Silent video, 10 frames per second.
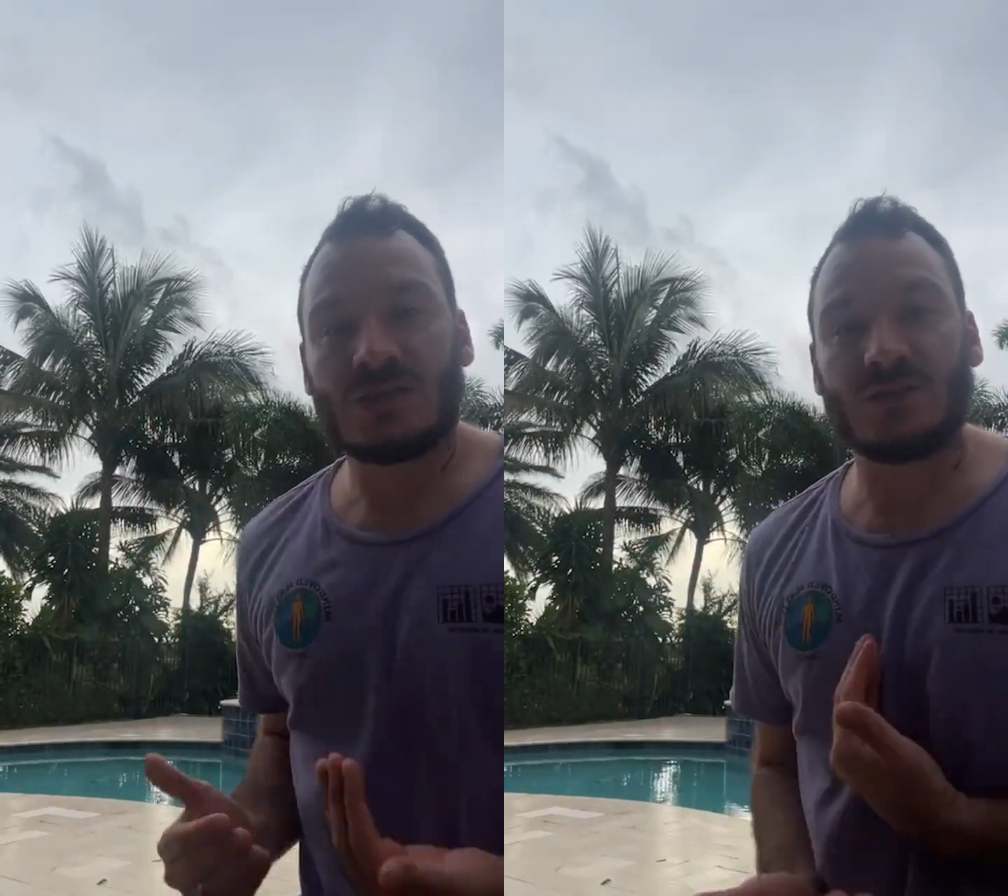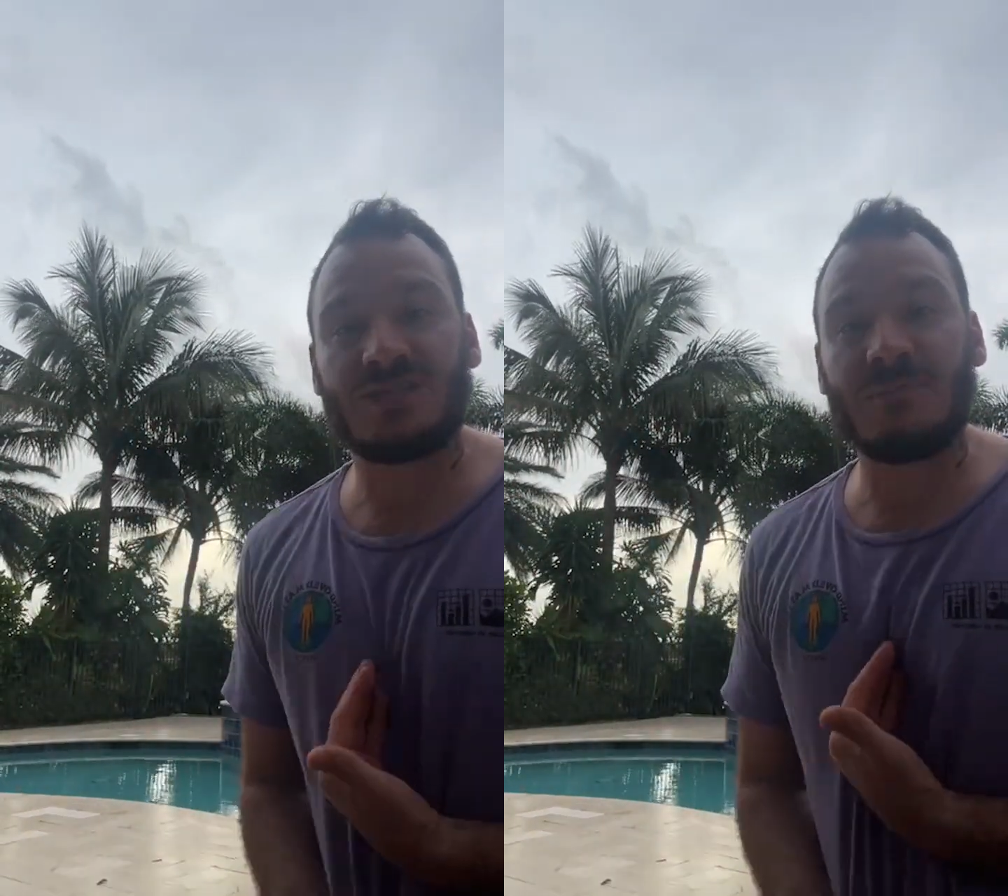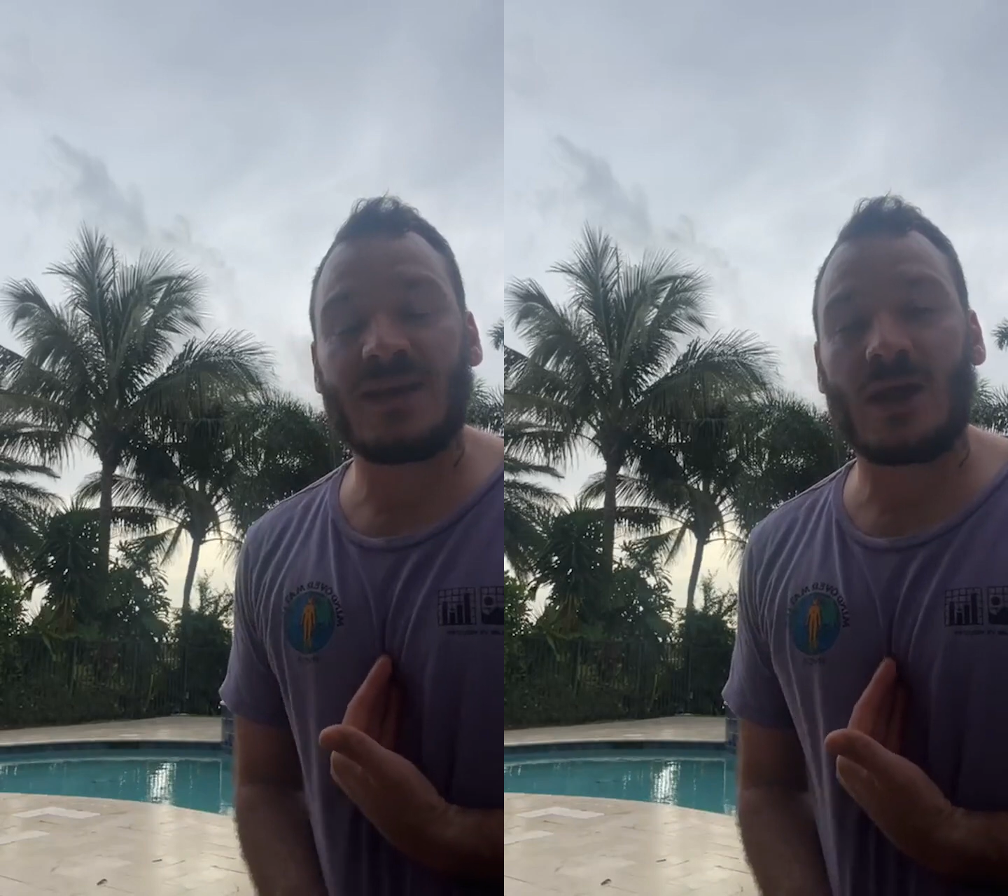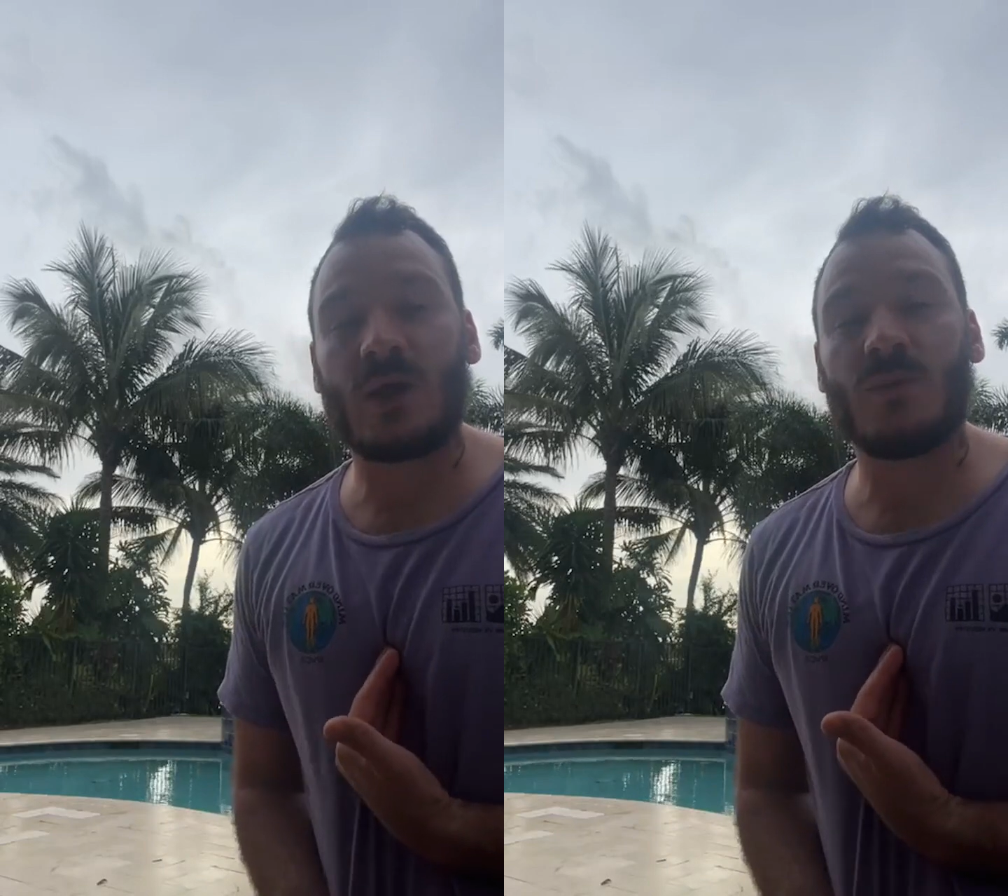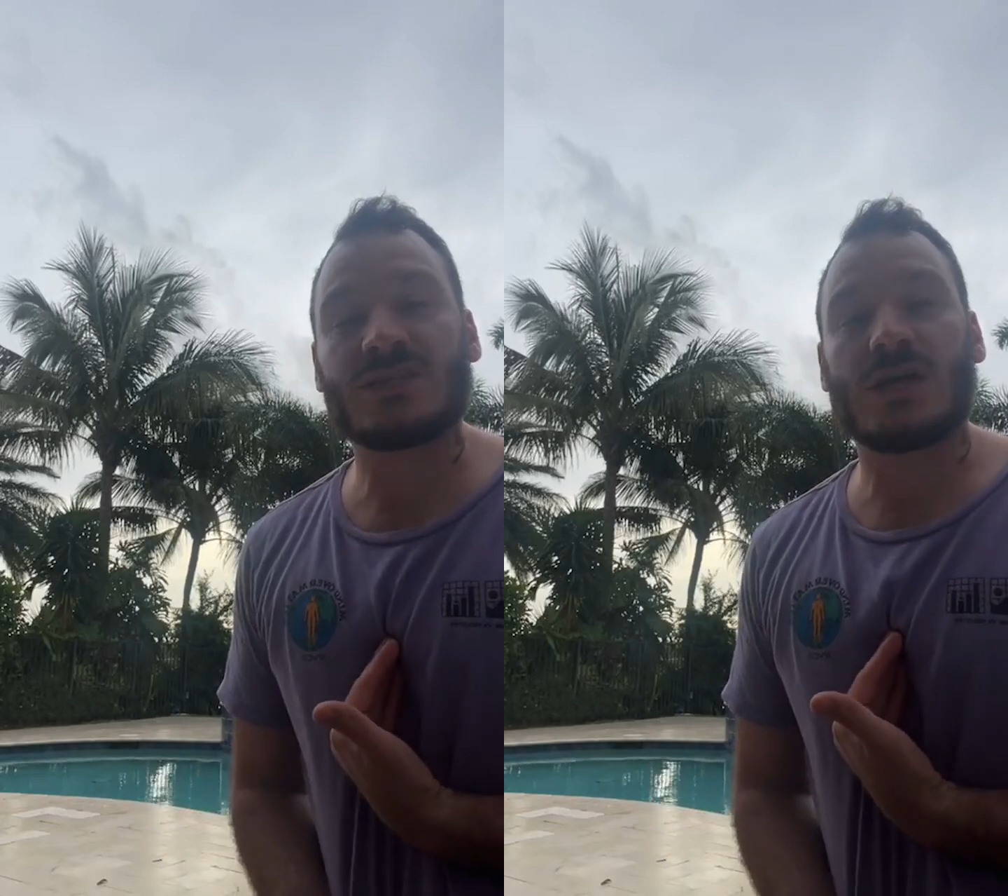So Jim
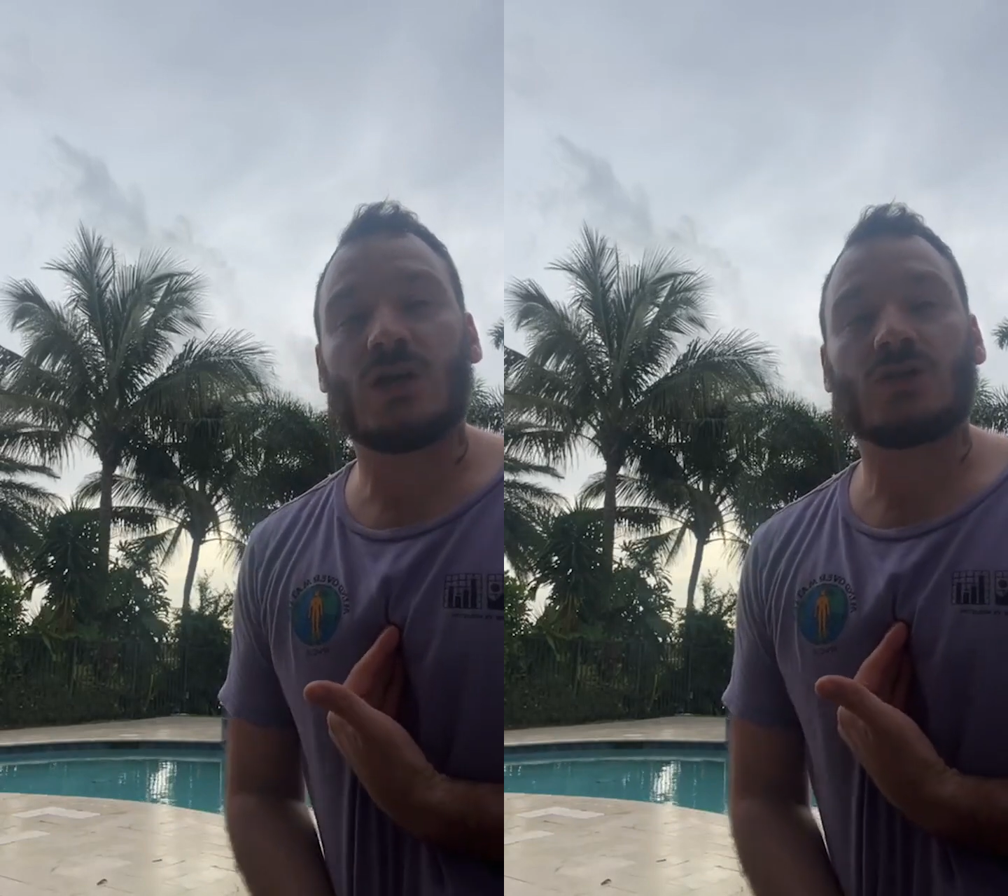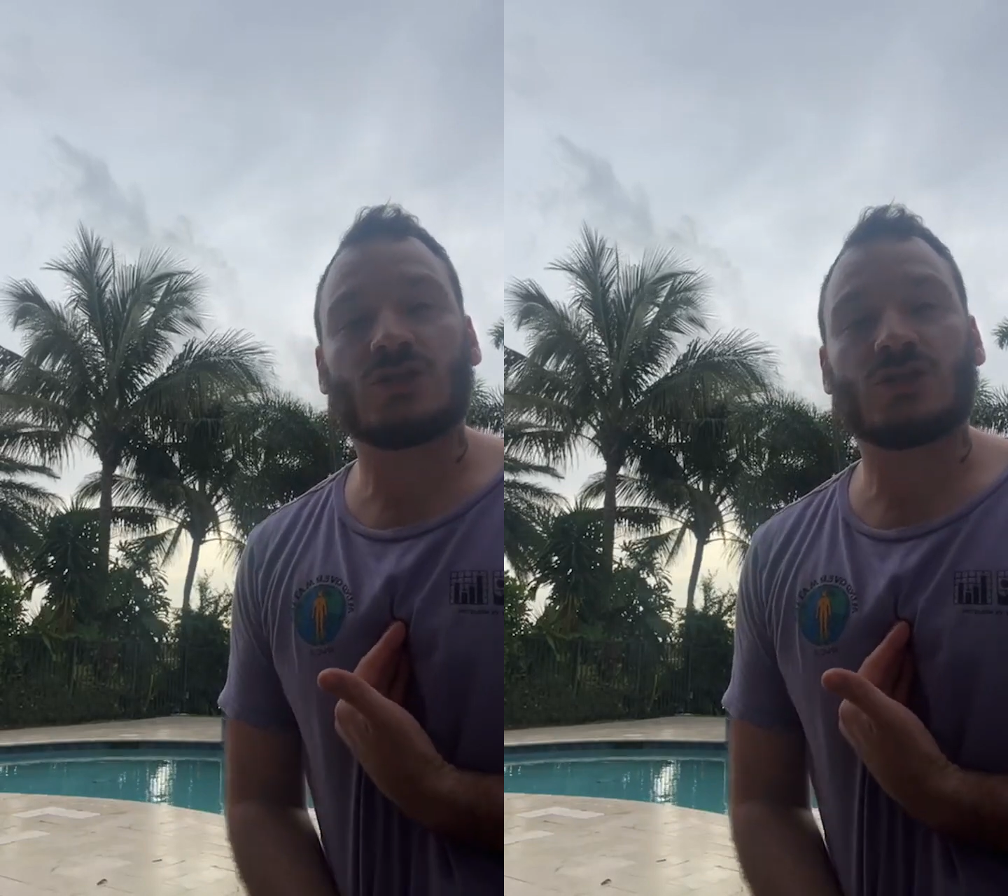Carrey was